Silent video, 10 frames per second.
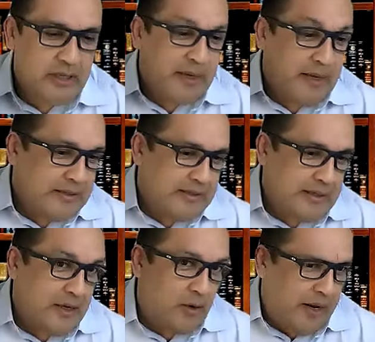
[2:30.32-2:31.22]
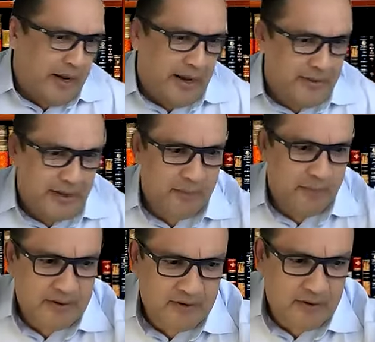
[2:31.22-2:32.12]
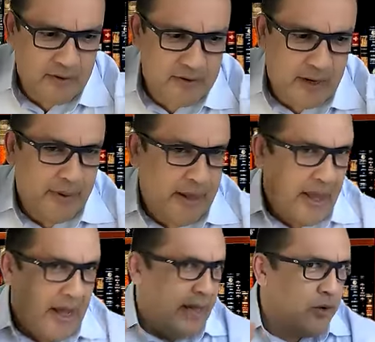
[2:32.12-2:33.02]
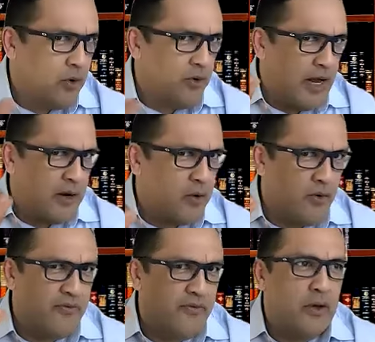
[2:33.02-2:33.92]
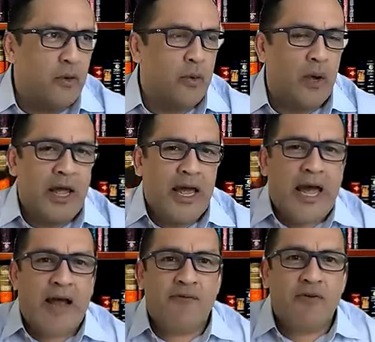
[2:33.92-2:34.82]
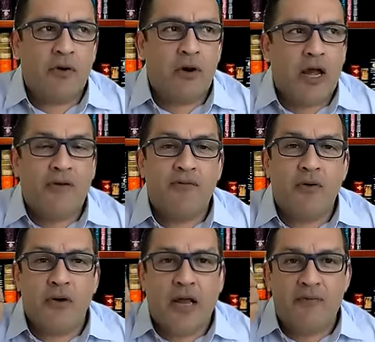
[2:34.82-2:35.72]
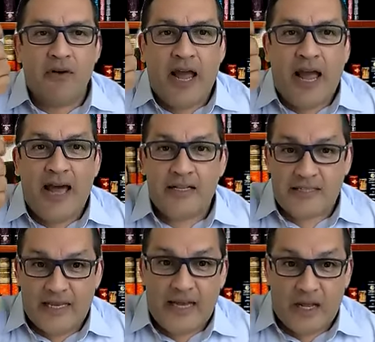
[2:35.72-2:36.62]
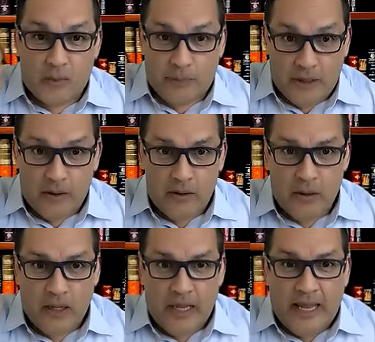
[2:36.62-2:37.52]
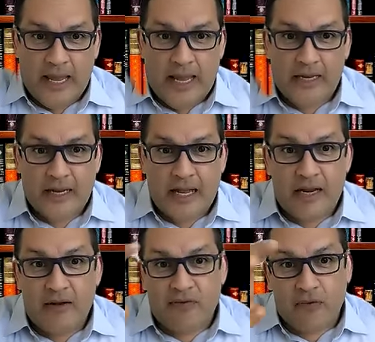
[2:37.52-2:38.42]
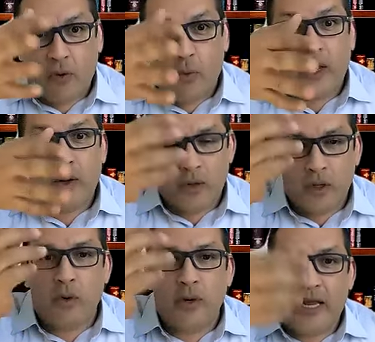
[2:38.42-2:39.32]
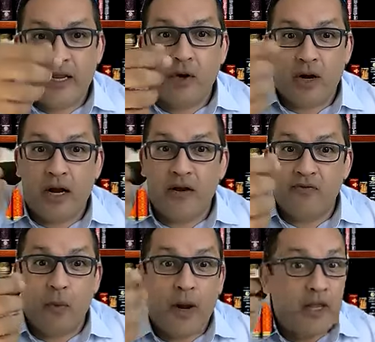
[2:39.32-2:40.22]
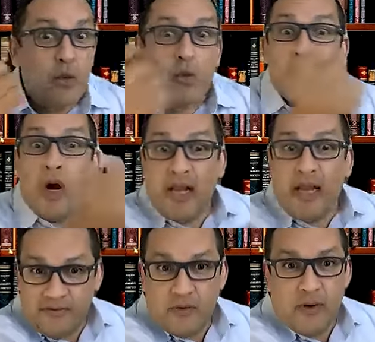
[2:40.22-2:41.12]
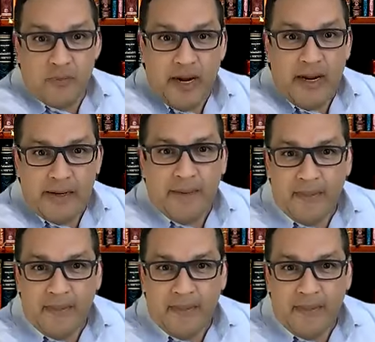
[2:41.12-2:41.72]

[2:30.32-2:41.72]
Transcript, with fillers: because, I think about this all the time. I don't know if you ever had a $10 bill and it kind of flew away. You were, getting your kind of flew away. You run after it, right?